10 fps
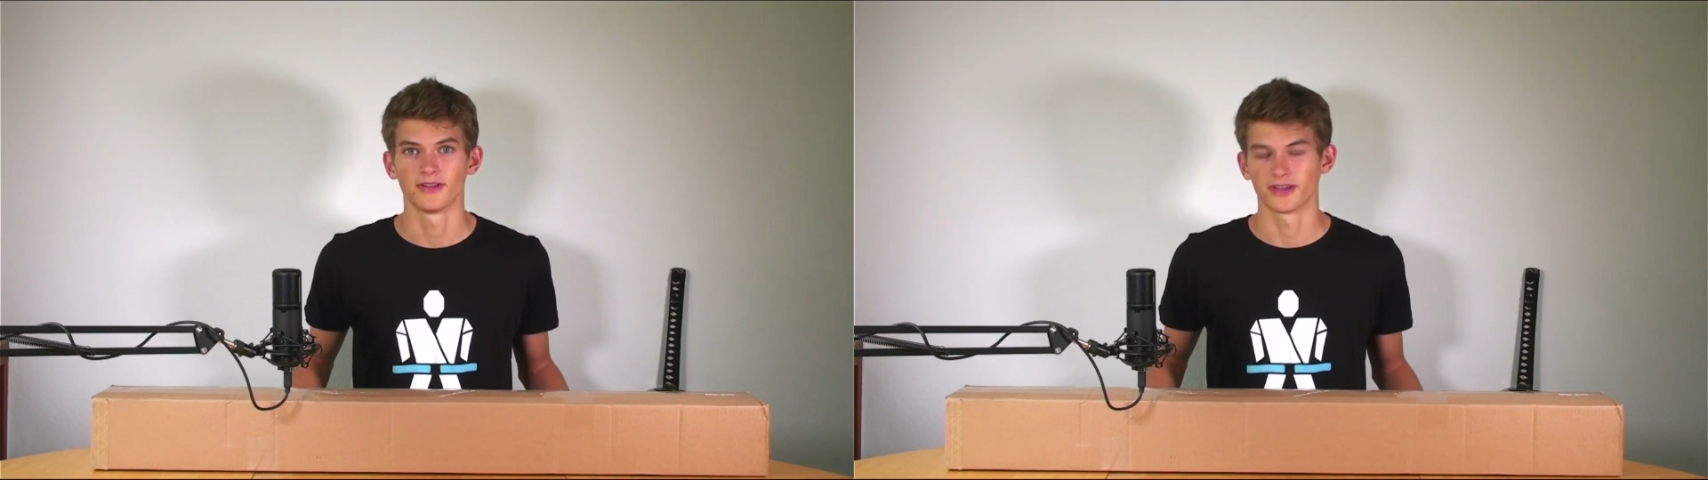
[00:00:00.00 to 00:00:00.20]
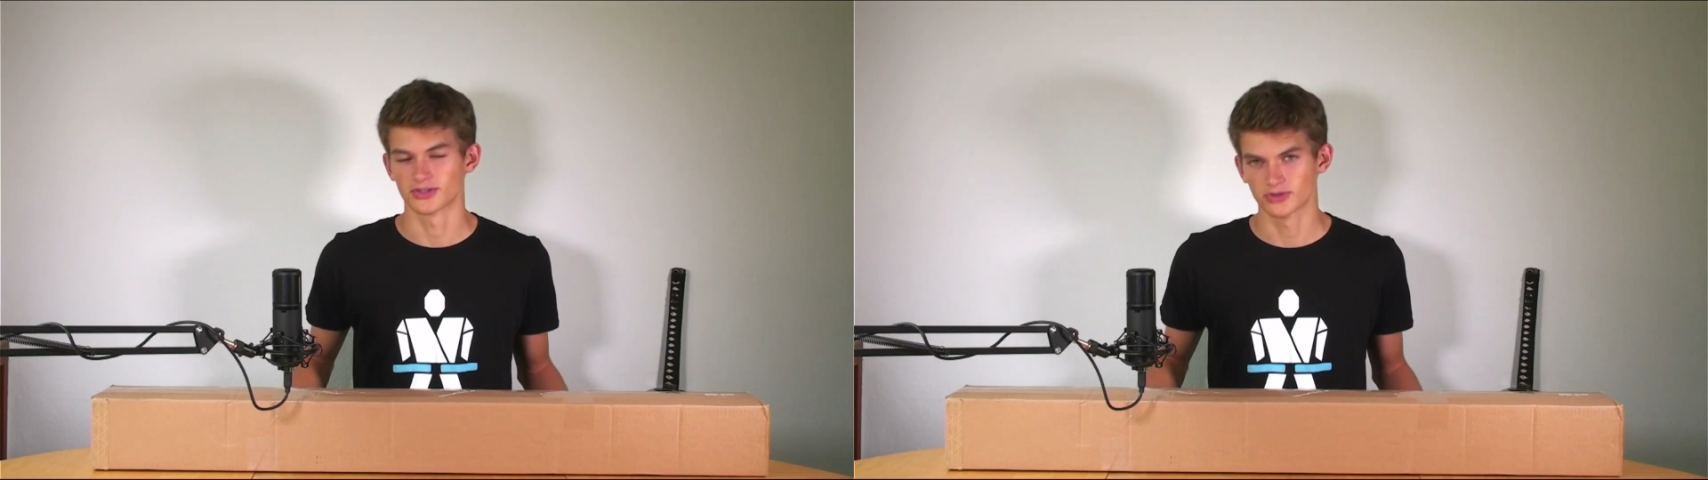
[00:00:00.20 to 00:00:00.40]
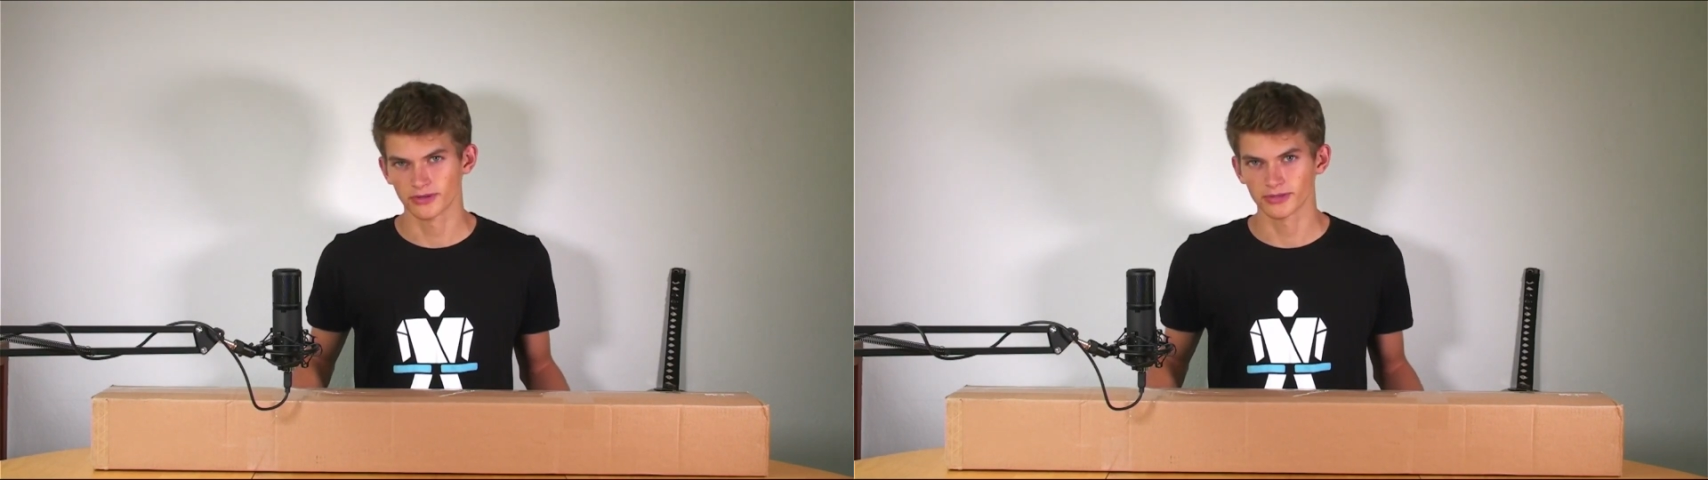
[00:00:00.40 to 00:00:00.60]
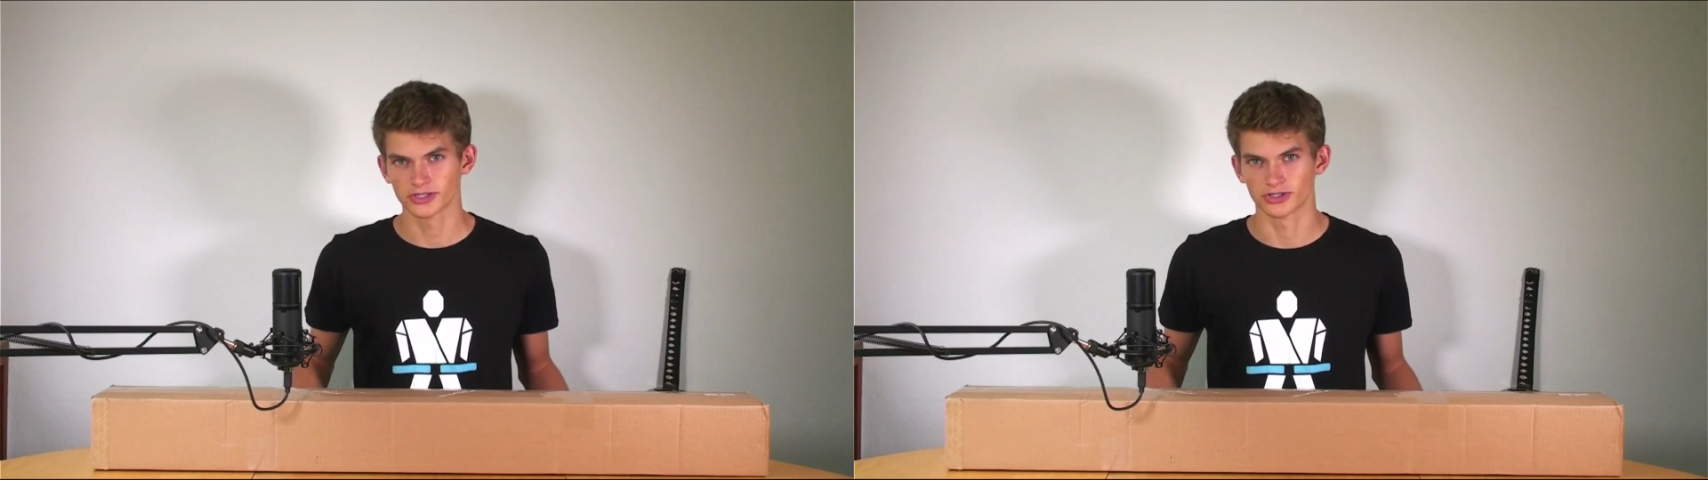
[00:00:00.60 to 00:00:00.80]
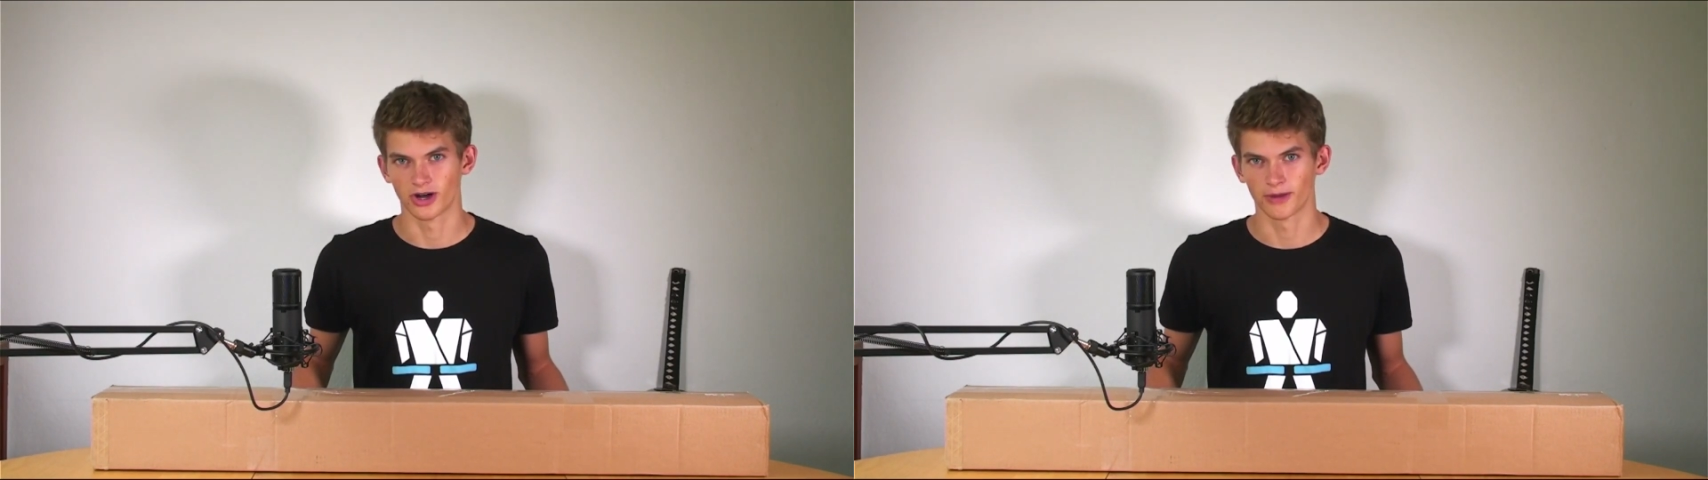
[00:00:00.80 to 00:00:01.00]
extremely
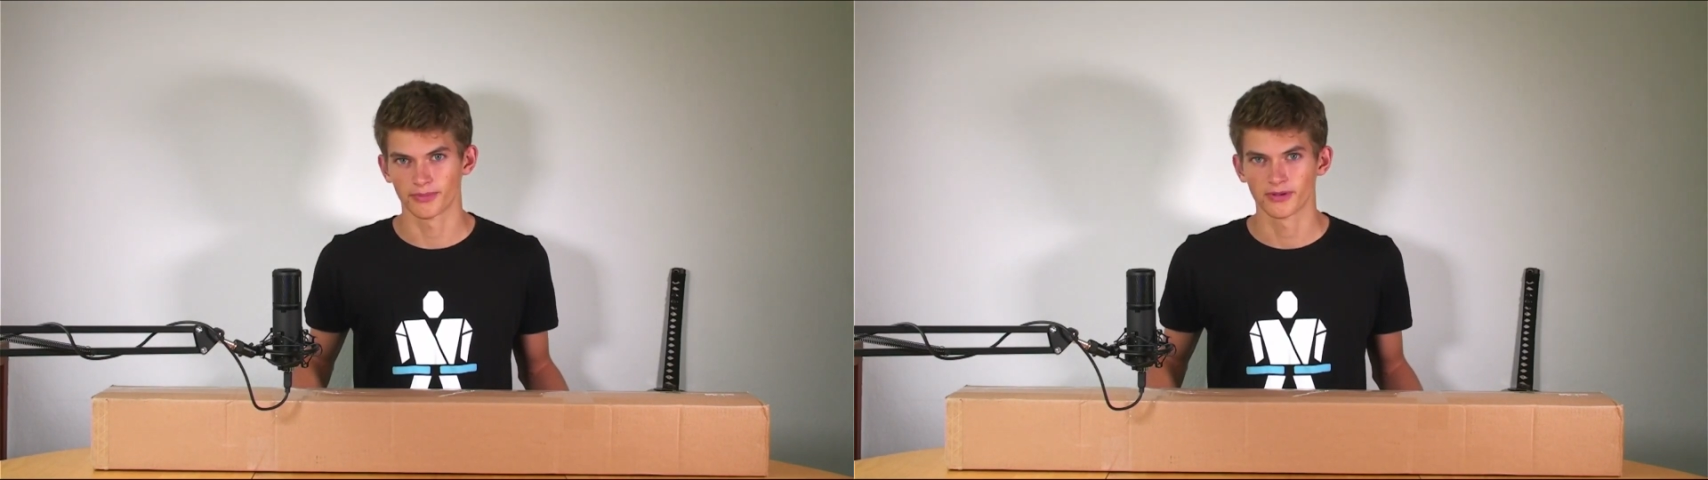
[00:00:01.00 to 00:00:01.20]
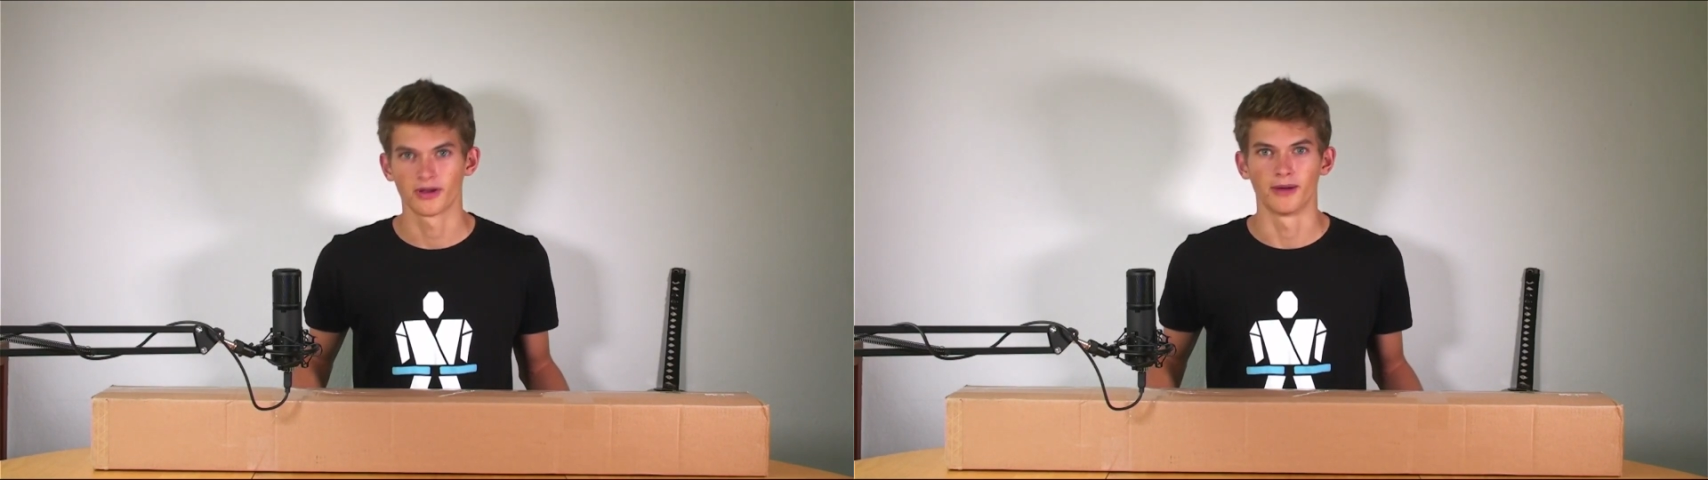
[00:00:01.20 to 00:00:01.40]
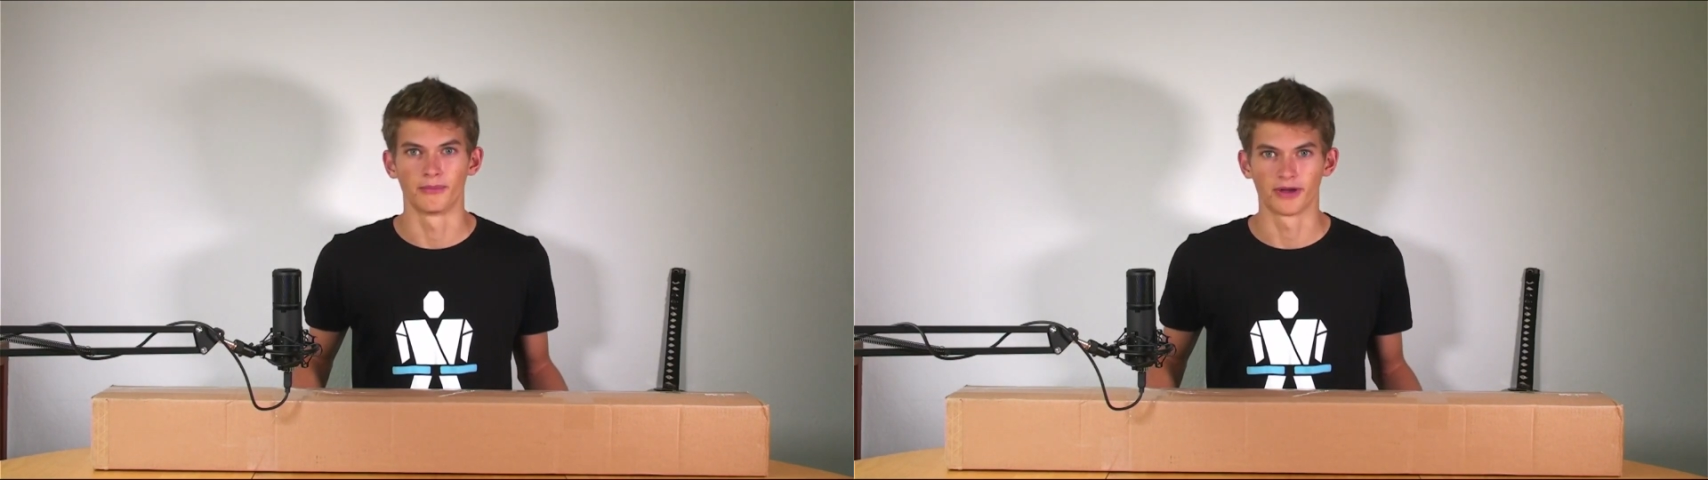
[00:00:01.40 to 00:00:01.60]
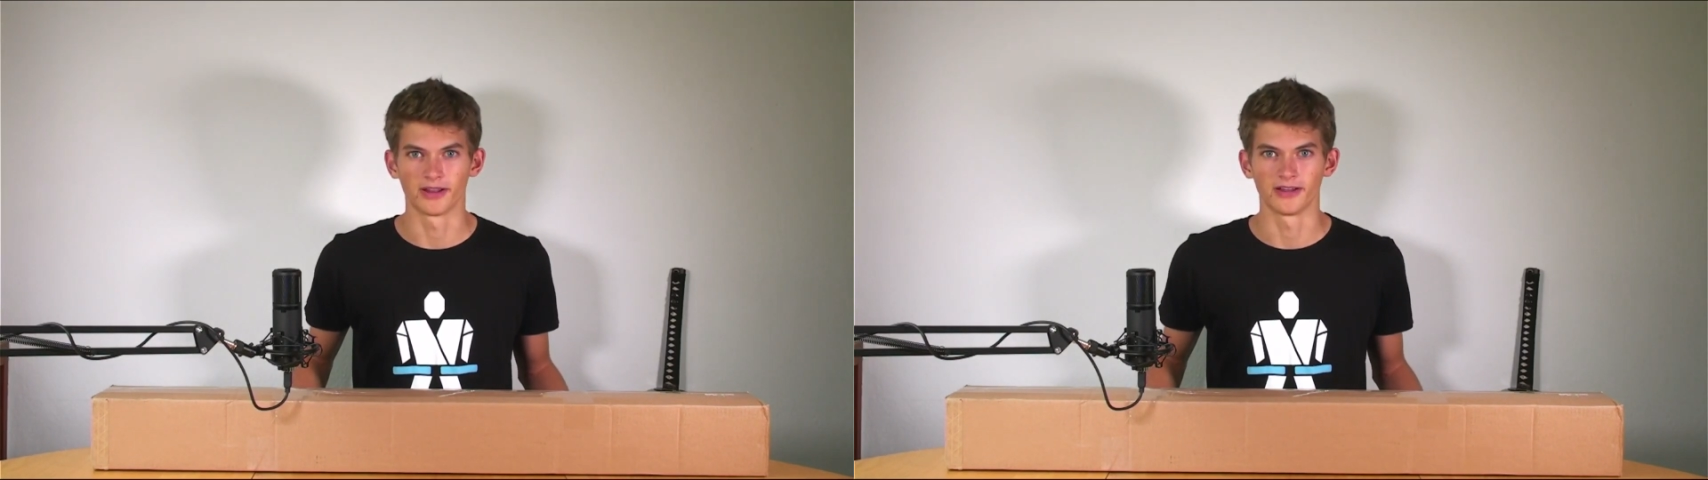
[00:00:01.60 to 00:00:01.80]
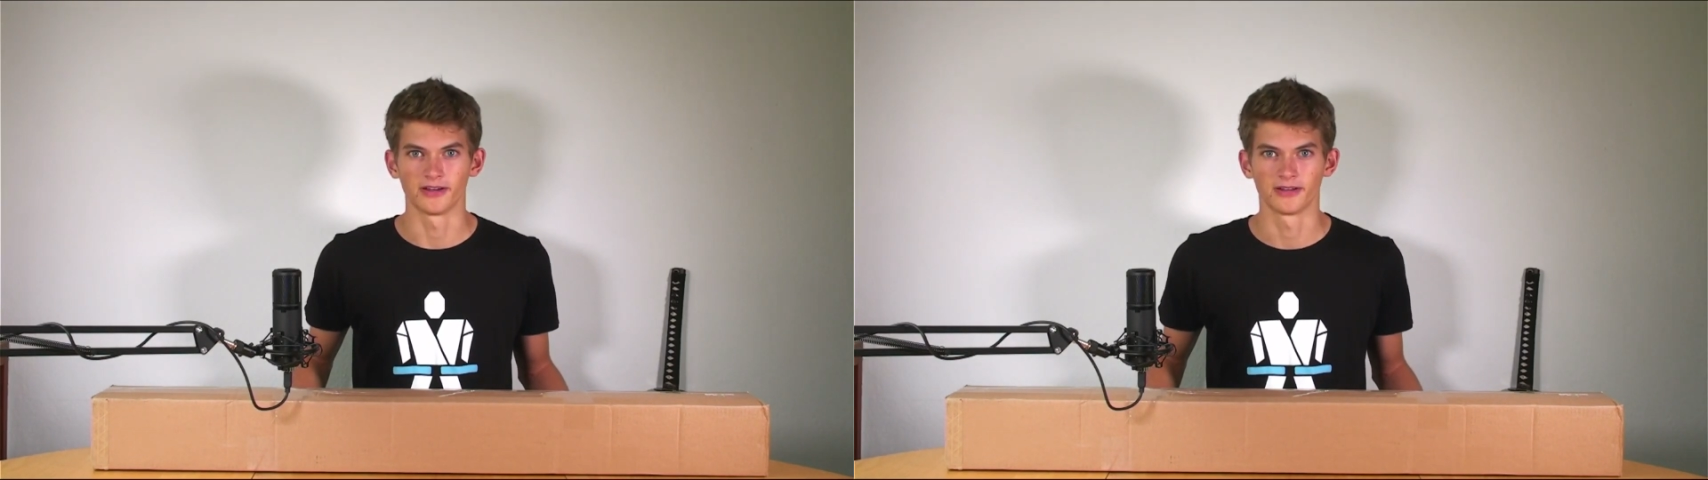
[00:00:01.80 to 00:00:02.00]
sharp
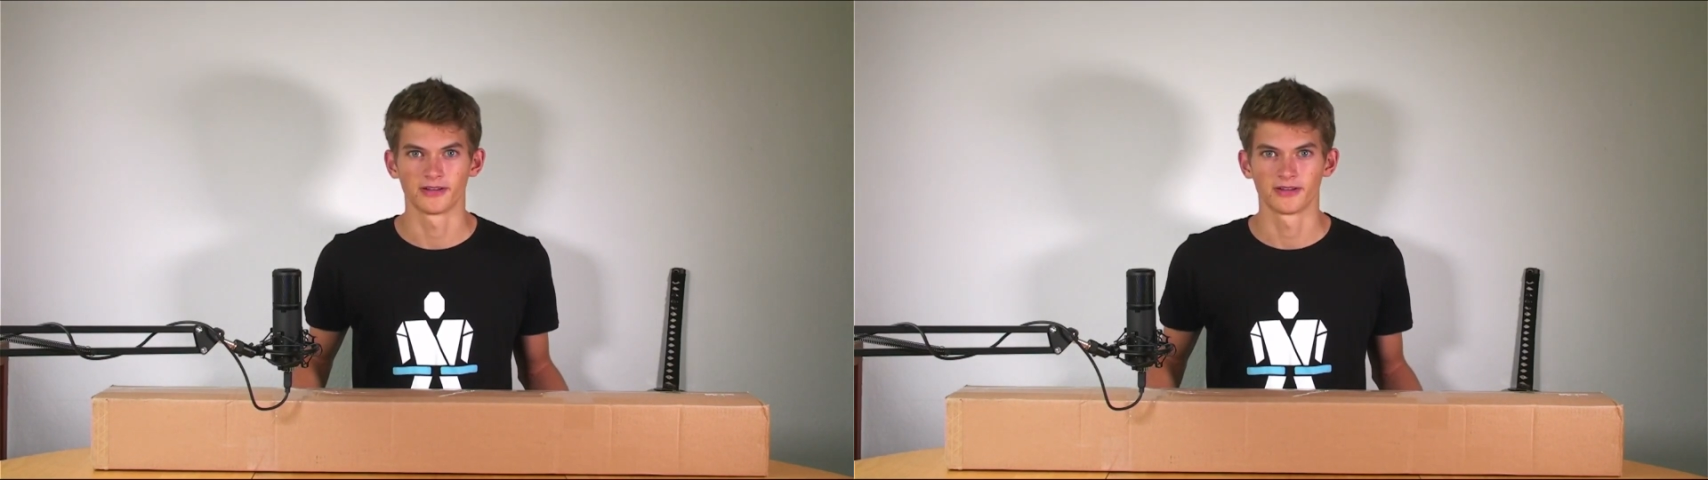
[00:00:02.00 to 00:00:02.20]
umbrella.